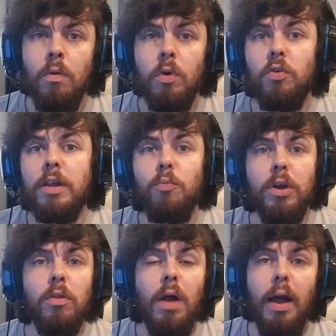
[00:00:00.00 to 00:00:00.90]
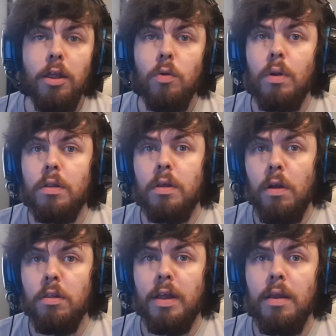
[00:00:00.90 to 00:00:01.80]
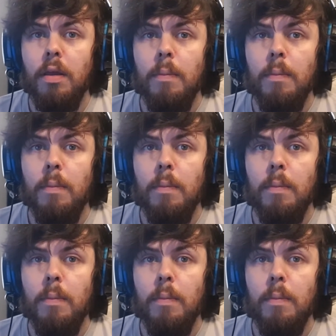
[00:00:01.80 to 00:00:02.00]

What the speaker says: We're trying to bring you the highest quality content,